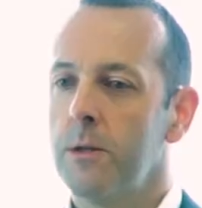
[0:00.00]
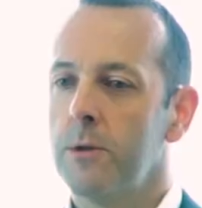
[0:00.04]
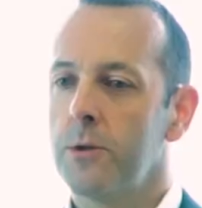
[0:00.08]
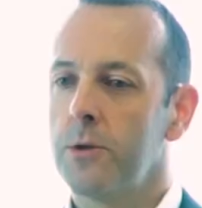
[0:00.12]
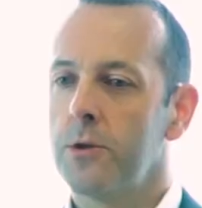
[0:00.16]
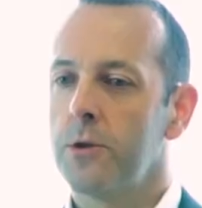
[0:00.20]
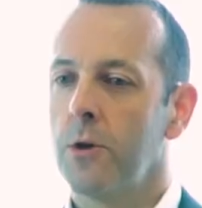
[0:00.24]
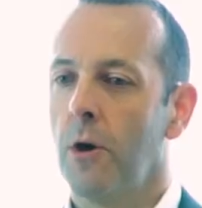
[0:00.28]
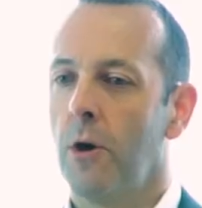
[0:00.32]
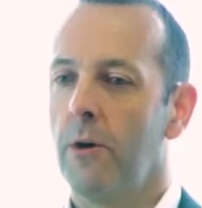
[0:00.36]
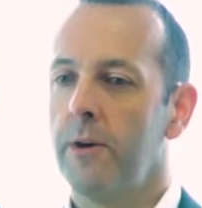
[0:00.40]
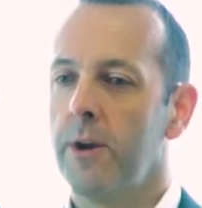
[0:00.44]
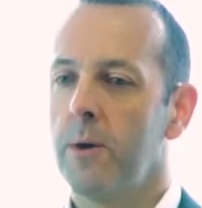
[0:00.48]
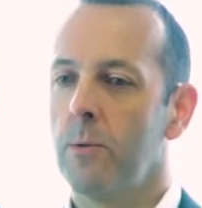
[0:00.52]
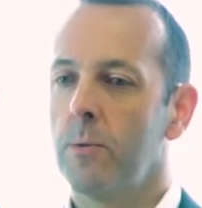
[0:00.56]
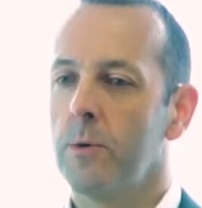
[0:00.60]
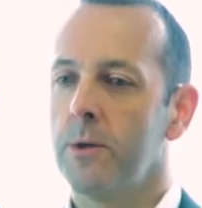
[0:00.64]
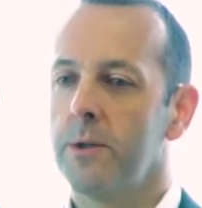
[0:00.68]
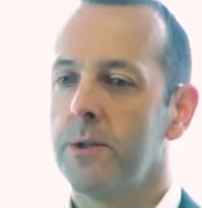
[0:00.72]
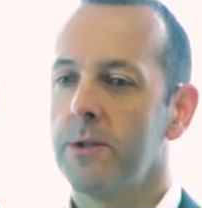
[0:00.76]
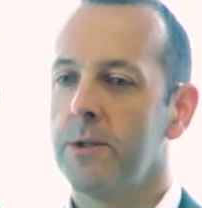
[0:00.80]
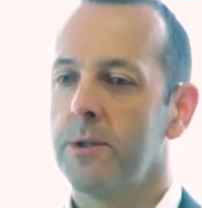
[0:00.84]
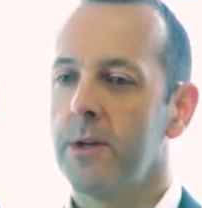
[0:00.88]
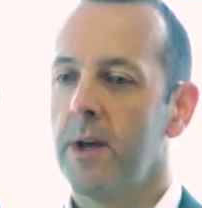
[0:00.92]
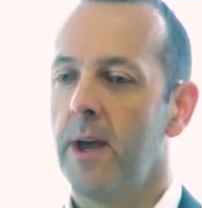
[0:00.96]
The story
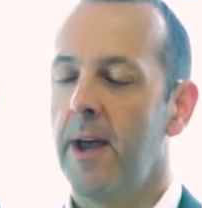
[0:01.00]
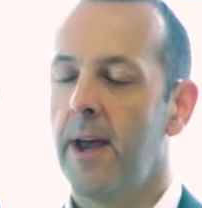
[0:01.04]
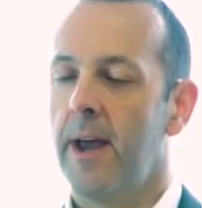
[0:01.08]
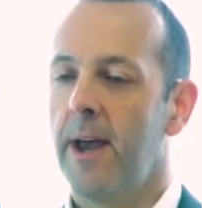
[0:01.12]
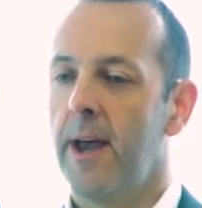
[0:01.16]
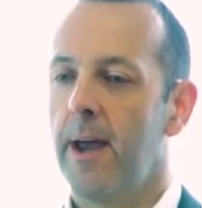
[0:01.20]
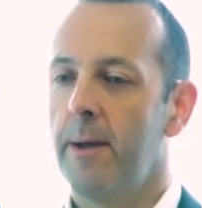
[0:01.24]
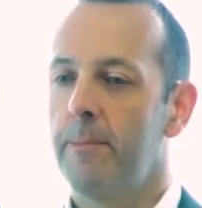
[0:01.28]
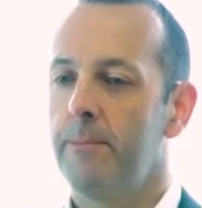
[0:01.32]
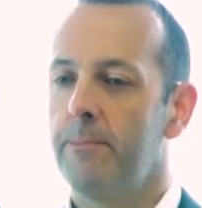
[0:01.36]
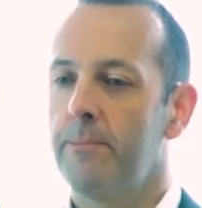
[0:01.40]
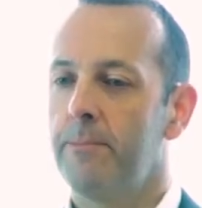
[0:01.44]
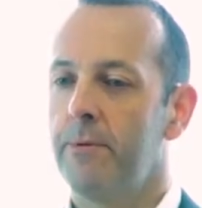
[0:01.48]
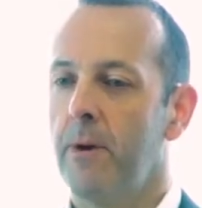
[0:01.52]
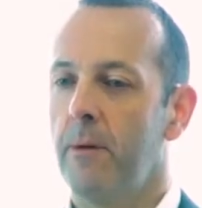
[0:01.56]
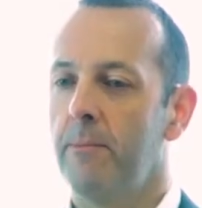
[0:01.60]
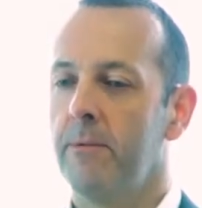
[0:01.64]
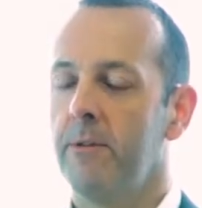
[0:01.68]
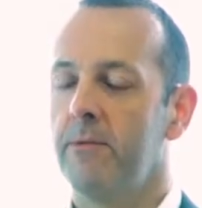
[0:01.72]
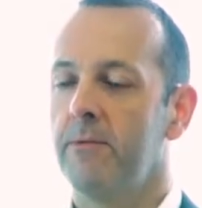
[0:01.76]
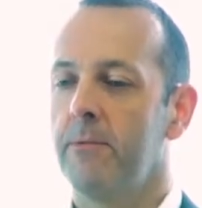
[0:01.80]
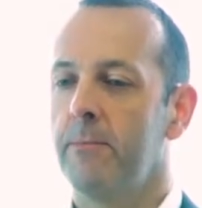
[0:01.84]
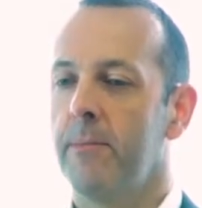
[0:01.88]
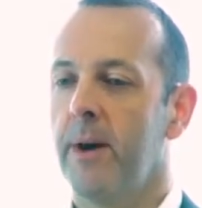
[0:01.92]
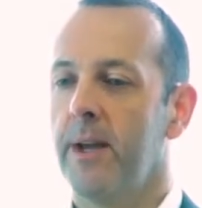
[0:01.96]
was
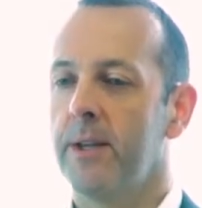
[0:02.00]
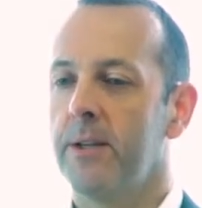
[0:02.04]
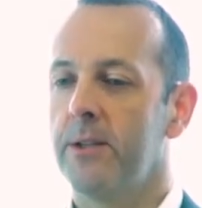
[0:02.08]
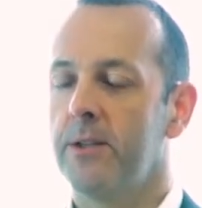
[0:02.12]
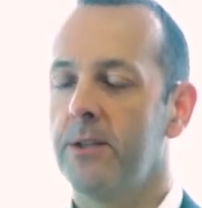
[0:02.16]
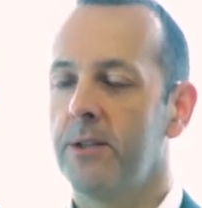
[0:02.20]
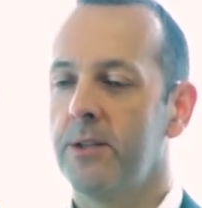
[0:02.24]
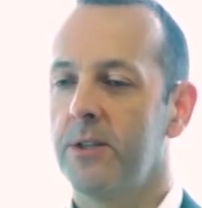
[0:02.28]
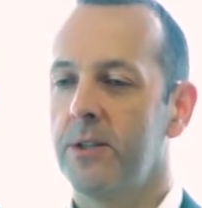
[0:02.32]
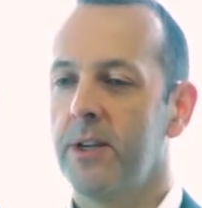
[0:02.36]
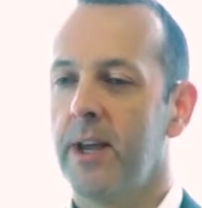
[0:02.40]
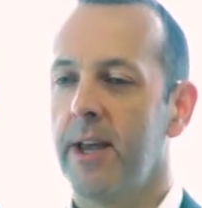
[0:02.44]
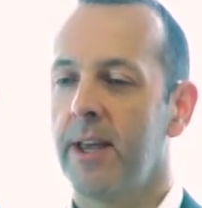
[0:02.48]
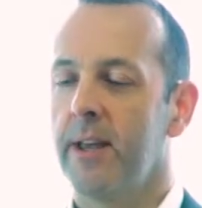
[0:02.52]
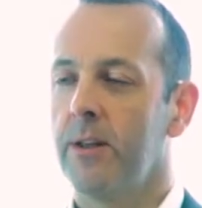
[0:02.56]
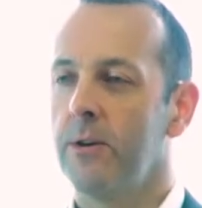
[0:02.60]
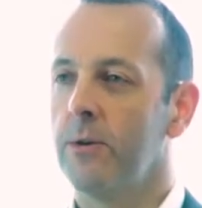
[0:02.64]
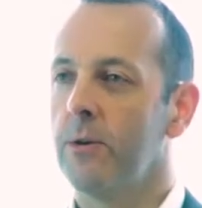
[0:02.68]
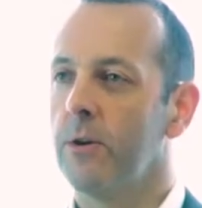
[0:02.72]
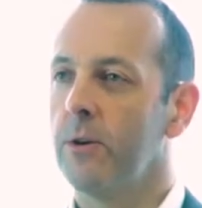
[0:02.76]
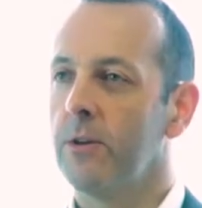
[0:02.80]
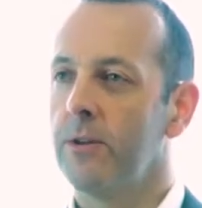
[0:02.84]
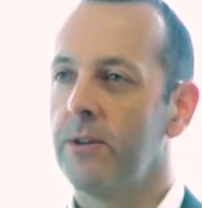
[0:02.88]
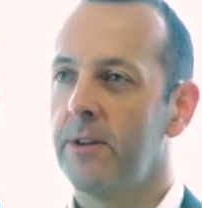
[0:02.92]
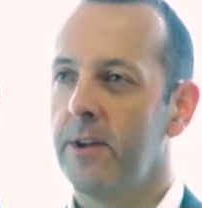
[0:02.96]
probably from my 2nd
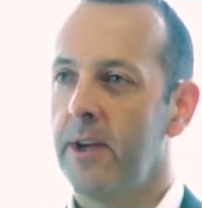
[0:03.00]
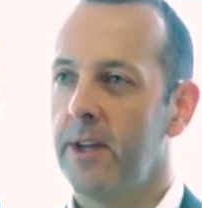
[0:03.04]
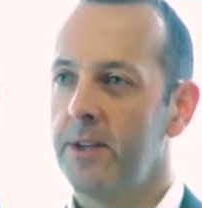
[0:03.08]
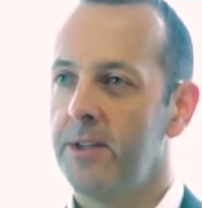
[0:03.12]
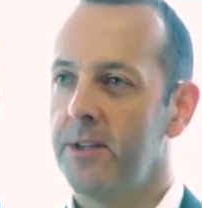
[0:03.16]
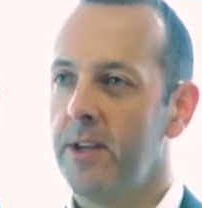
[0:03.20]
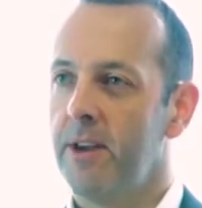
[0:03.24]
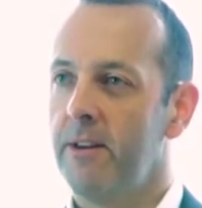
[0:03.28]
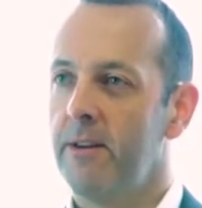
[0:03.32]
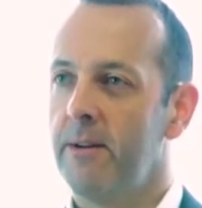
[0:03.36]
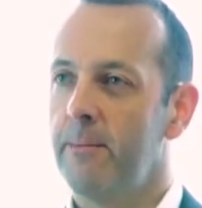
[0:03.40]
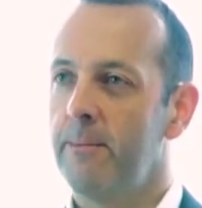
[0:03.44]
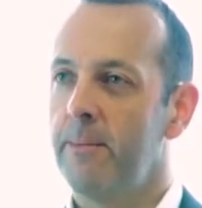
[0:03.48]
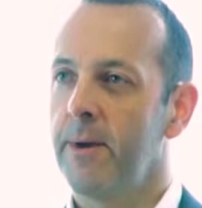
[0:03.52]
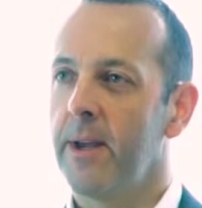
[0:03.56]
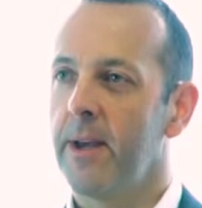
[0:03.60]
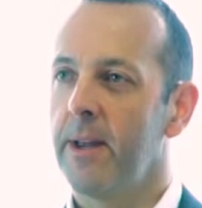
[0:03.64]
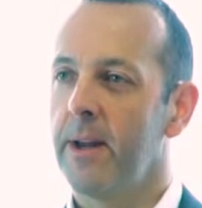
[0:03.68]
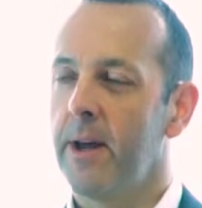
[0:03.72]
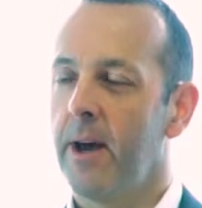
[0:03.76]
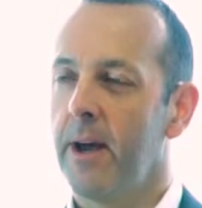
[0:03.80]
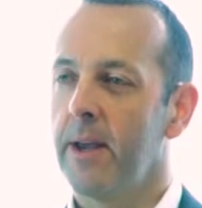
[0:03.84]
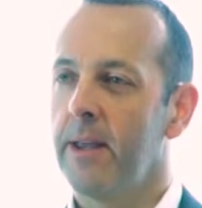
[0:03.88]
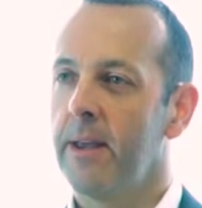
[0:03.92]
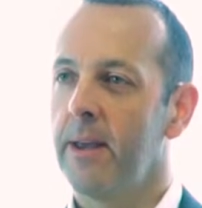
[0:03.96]
or 3rd year in
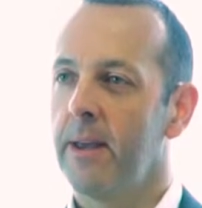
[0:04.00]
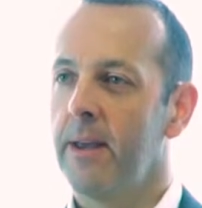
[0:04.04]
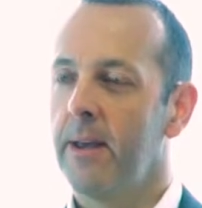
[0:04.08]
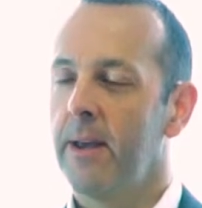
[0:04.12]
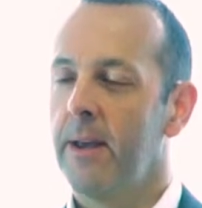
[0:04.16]
BNI,